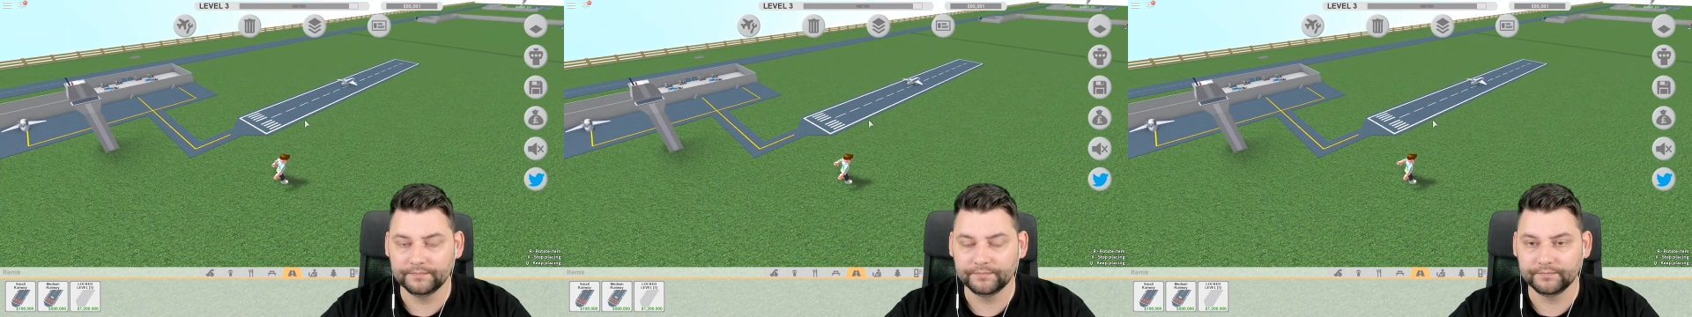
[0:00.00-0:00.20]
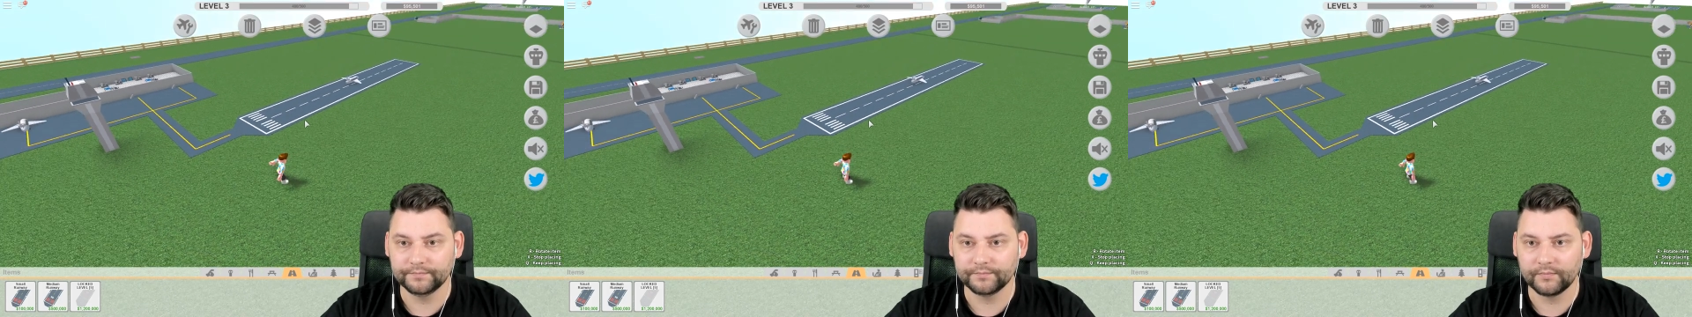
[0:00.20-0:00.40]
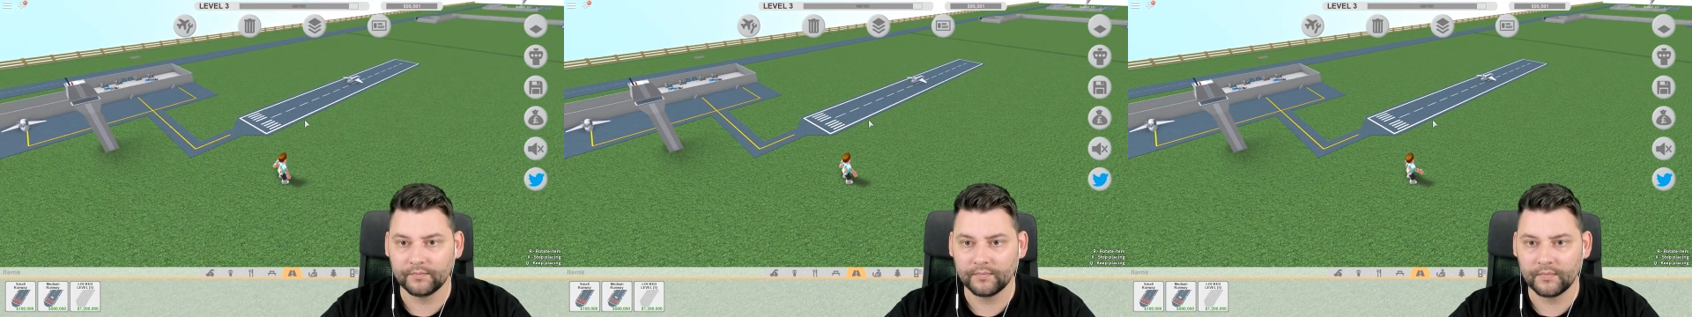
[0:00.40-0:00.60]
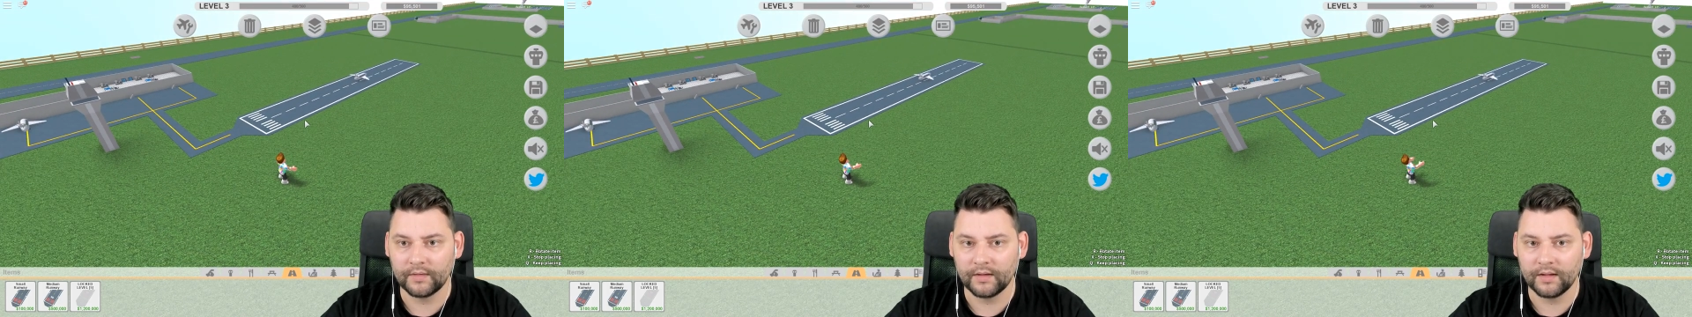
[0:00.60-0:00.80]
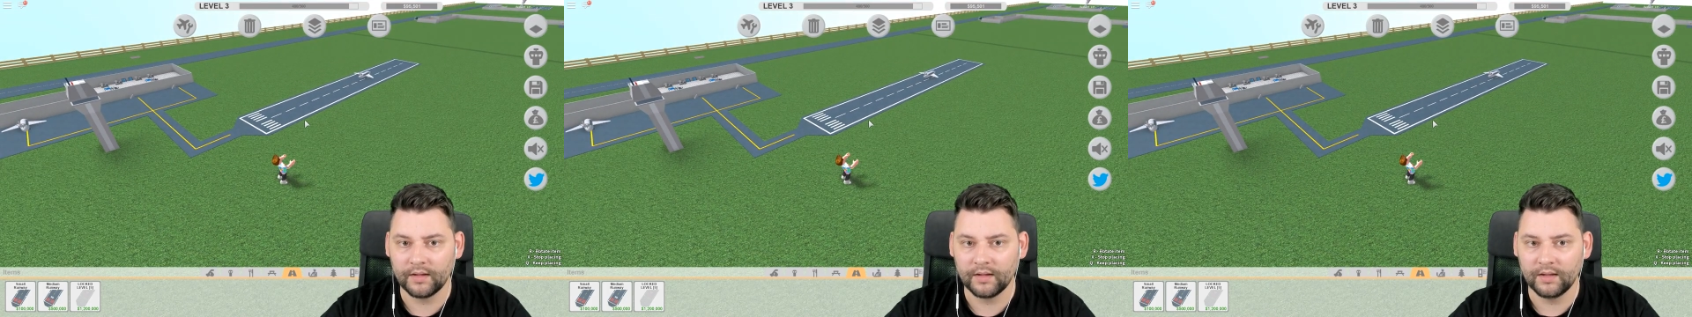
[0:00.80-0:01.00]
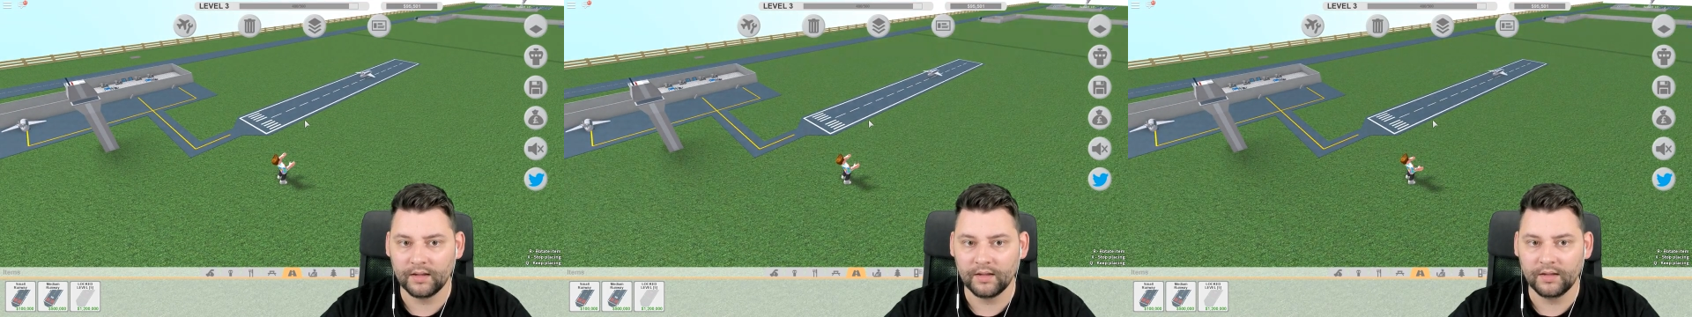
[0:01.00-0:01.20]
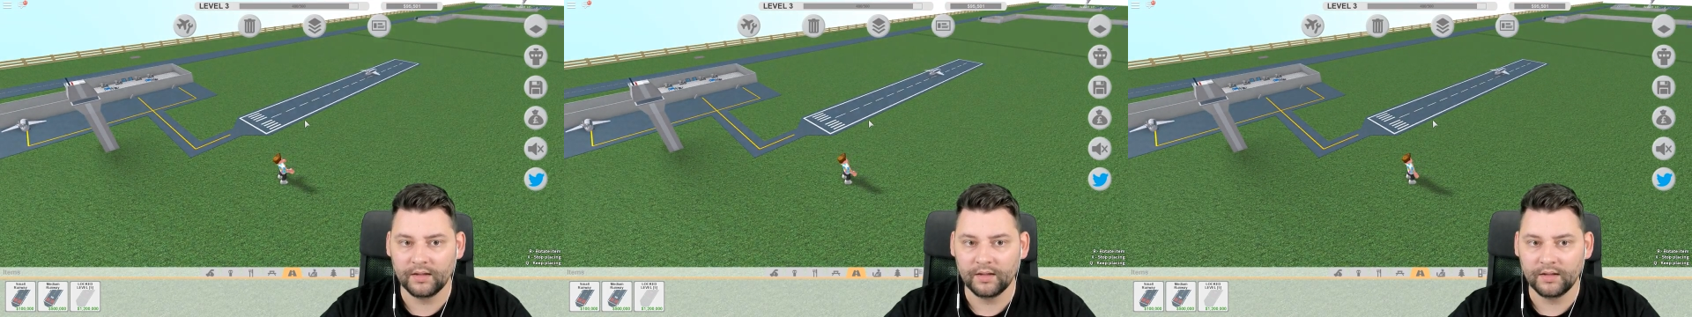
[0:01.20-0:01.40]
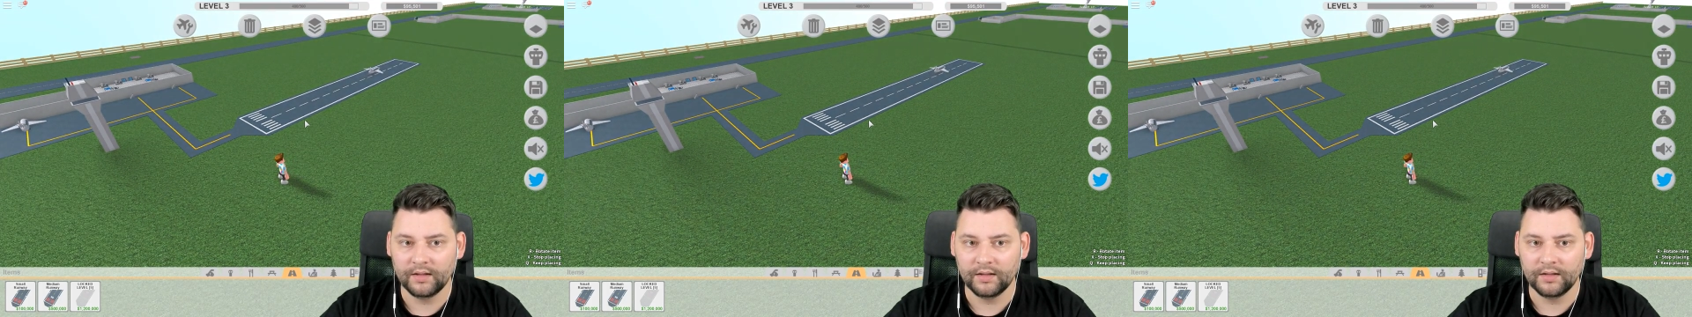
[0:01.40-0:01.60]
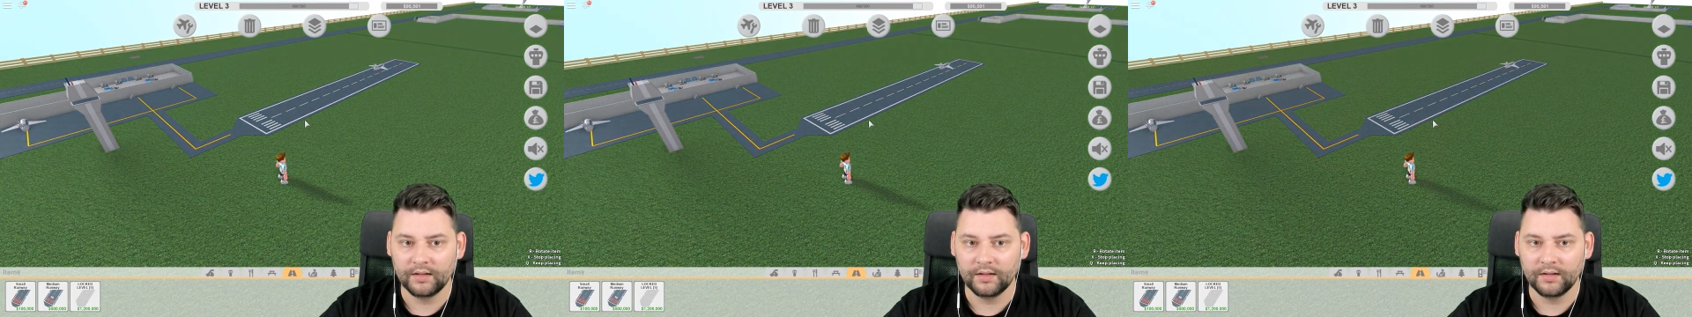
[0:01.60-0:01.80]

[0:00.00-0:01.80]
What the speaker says: No one is speaking in this clip.